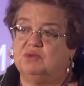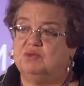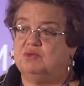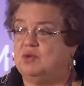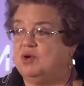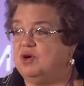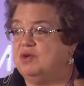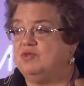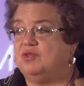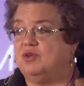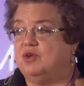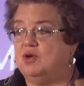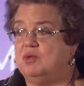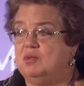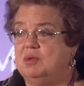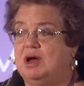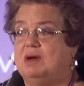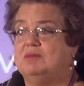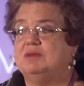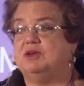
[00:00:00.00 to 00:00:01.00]
more for
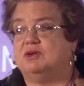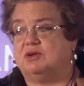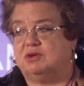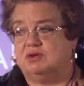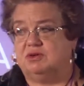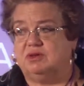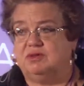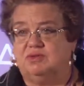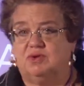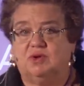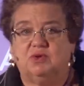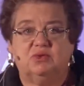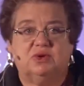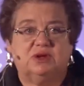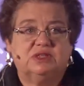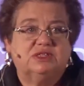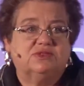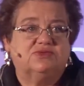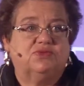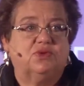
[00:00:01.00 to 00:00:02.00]
Obama. You can only vote
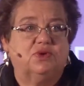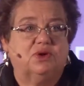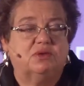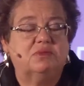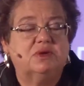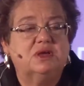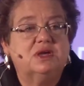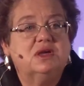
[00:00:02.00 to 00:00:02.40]
once for him.